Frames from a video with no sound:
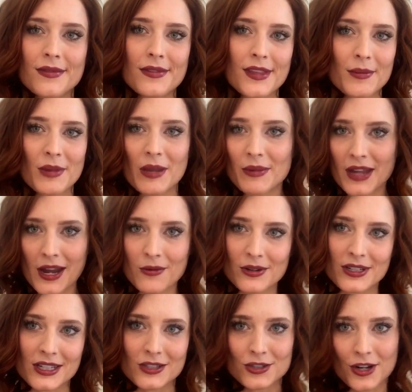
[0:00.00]
that maybe I
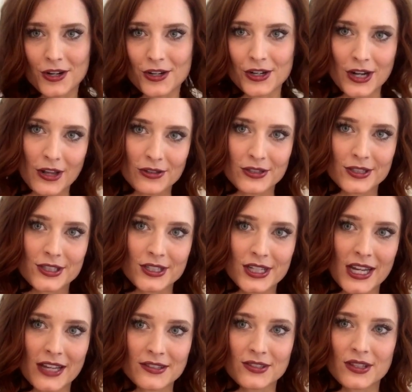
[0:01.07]
would need darker colors to
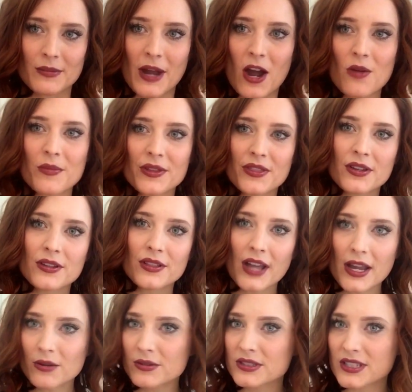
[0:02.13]
cancel them out, but the
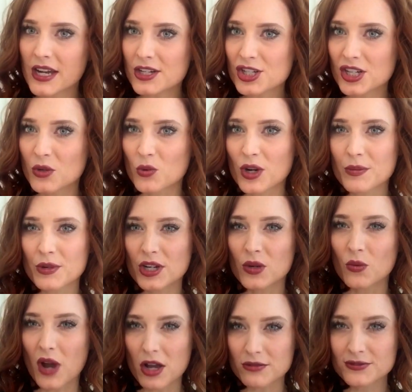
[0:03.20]
light ones actually work pretty
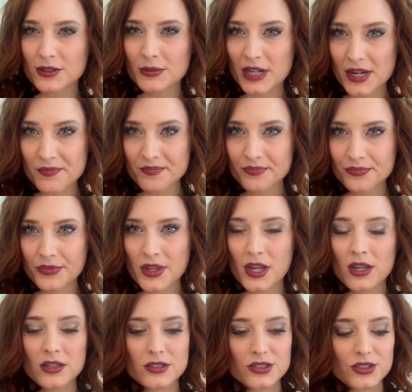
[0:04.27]
well for me.
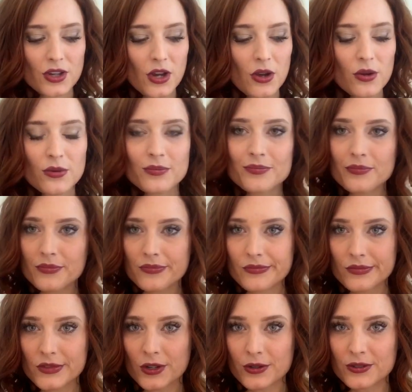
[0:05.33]
So
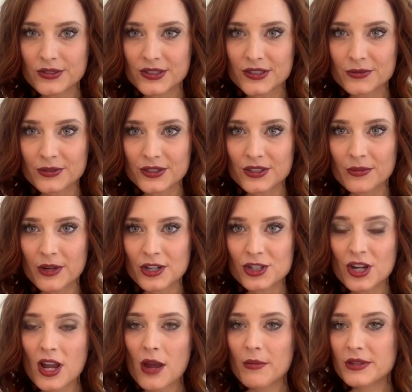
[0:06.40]
don't use this one so
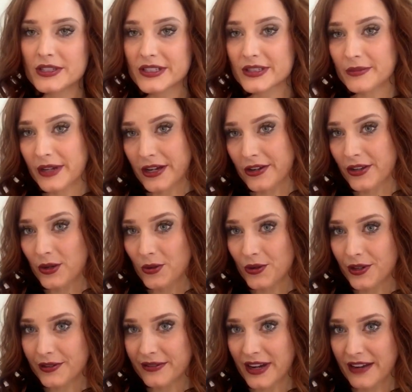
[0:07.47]
much, but it doesn't matter, they were
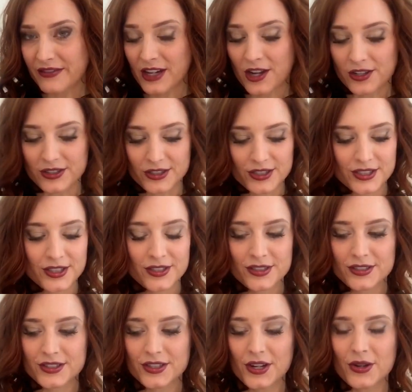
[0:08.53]
only $5.
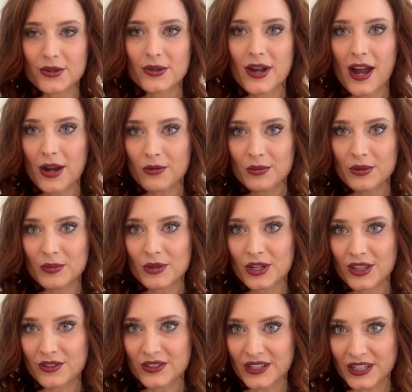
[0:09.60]
So I will be
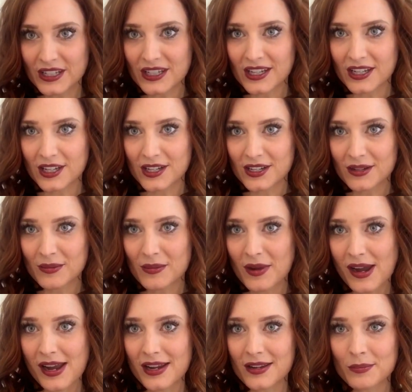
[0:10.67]
putting the link in
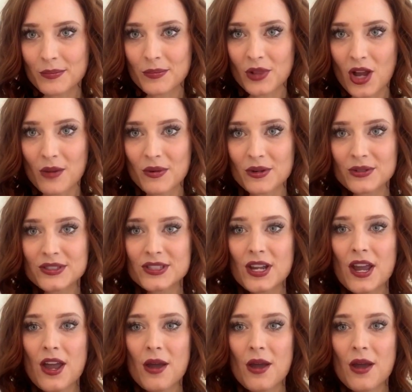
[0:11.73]
my blog post.